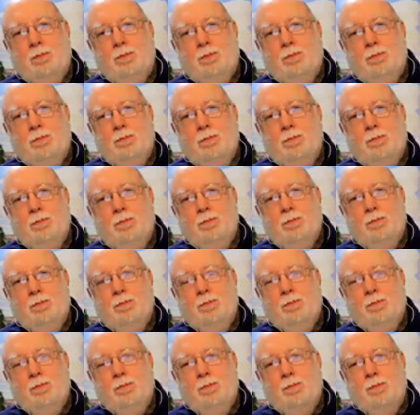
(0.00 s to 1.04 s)

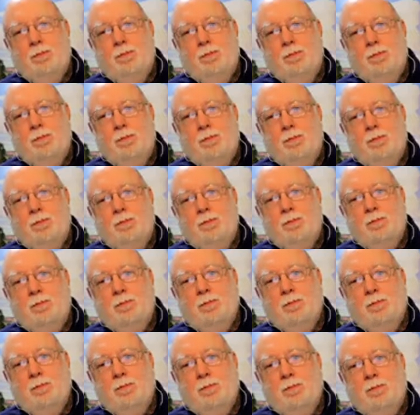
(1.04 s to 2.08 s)

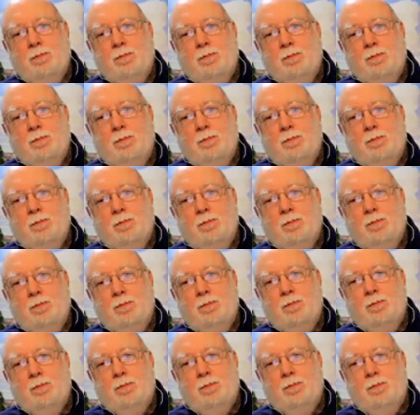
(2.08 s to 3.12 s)

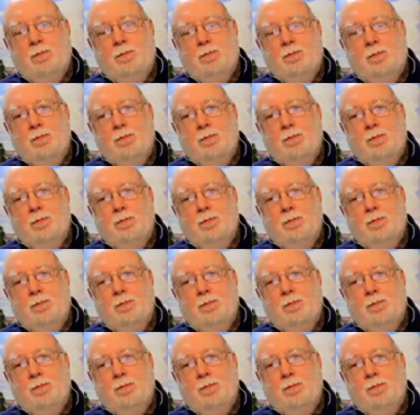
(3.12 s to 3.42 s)
(silent)